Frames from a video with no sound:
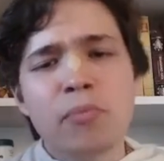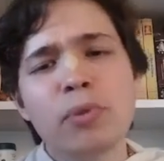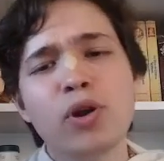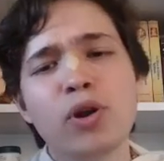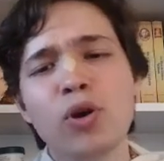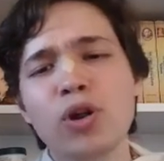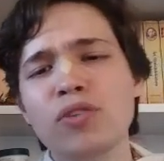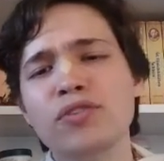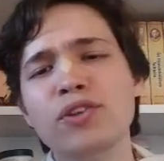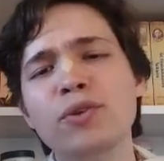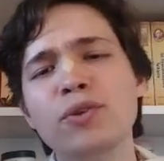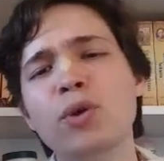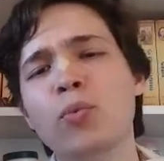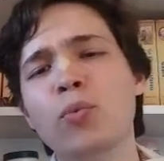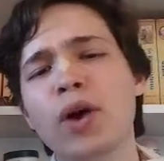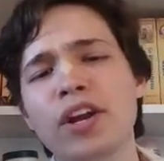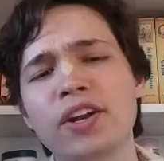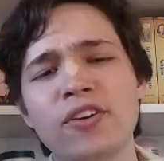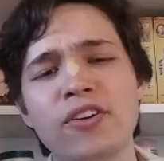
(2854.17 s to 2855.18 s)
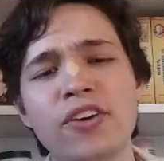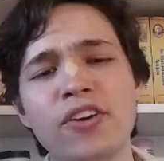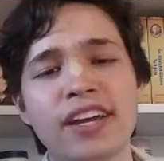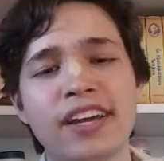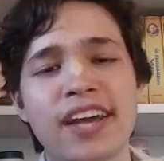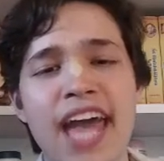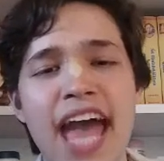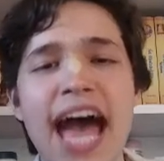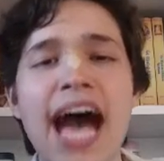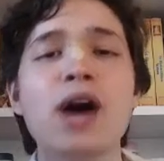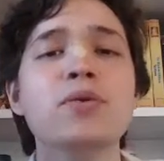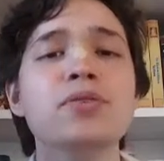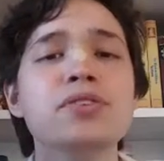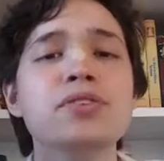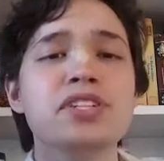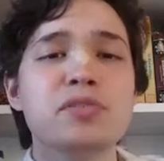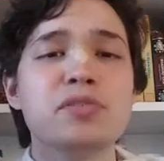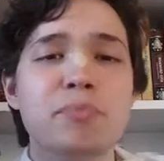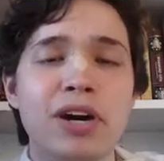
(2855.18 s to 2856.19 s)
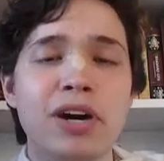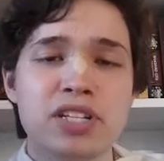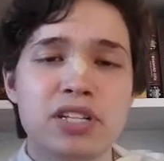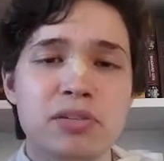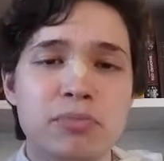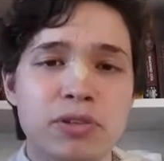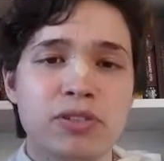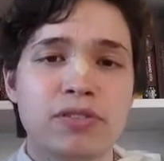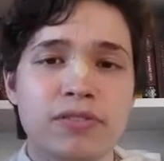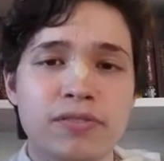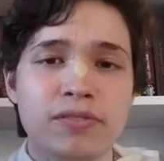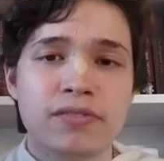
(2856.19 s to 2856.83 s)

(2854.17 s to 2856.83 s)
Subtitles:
But all of them were wondering, how is this possible?